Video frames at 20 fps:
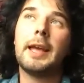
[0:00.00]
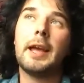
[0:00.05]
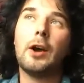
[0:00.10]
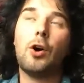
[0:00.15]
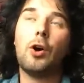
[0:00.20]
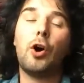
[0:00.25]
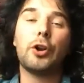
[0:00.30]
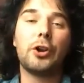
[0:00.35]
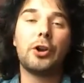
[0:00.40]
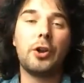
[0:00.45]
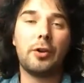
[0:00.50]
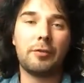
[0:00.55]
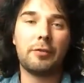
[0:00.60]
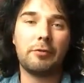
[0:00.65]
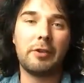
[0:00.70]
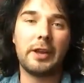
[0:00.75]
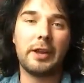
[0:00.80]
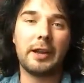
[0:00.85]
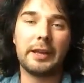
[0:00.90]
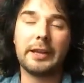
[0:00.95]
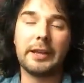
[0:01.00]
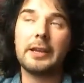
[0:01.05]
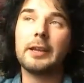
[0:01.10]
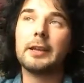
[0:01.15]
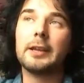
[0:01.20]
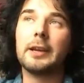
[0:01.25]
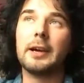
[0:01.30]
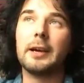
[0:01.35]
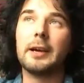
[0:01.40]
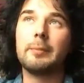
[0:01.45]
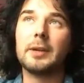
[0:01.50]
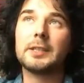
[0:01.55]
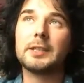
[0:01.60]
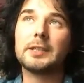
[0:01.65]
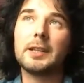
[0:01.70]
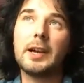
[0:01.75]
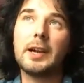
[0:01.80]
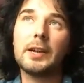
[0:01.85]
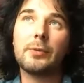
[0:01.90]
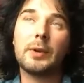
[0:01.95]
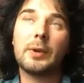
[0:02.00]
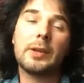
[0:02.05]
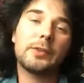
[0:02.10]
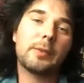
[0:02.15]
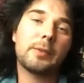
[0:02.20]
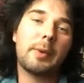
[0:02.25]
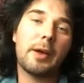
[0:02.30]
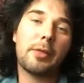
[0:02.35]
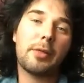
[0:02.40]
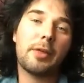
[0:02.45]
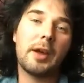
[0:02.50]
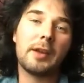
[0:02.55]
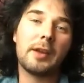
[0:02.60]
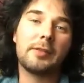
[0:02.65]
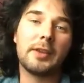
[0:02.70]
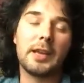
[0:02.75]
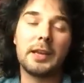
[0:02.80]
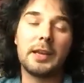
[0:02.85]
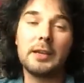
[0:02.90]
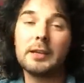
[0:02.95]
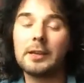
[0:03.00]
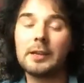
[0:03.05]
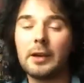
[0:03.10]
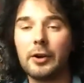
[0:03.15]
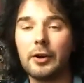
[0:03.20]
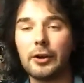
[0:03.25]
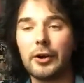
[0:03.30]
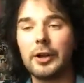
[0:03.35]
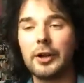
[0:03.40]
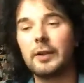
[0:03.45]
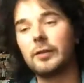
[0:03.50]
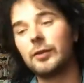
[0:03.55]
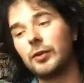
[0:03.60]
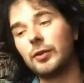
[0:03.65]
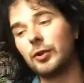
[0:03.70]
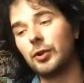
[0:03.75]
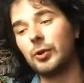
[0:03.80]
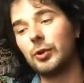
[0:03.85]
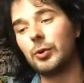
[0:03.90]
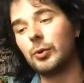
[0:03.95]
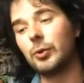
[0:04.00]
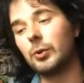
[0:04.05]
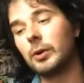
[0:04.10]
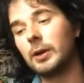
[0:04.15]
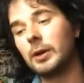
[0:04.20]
On and off, really. I started when I was about 13. I got into